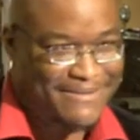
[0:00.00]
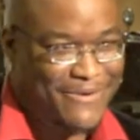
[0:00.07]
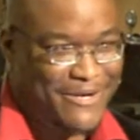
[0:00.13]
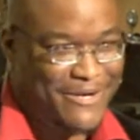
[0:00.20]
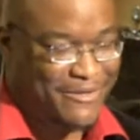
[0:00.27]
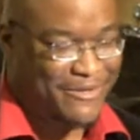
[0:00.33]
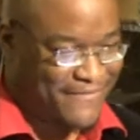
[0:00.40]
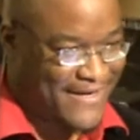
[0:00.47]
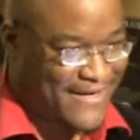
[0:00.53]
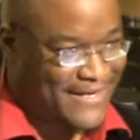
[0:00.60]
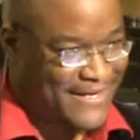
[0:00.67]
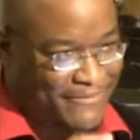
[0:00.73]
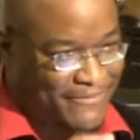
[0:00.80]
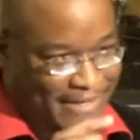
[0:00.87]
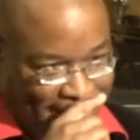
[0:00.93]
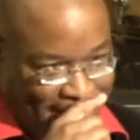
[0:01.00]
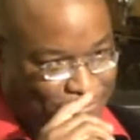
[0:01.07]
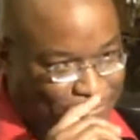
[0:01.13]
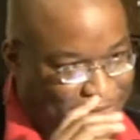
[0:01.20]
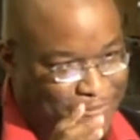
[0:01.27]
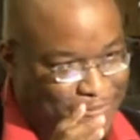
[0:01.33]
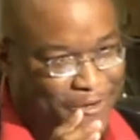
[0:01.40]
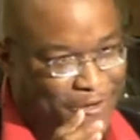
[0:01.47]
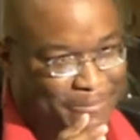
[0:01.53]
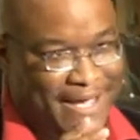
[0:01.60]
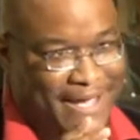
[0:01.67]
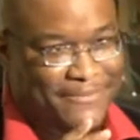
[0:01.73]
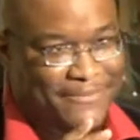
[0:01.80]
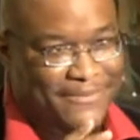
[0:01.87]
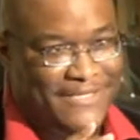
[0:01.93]
Why do we define it that way? Let's, let's work
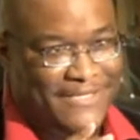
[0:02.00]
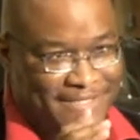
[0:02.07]
backwards.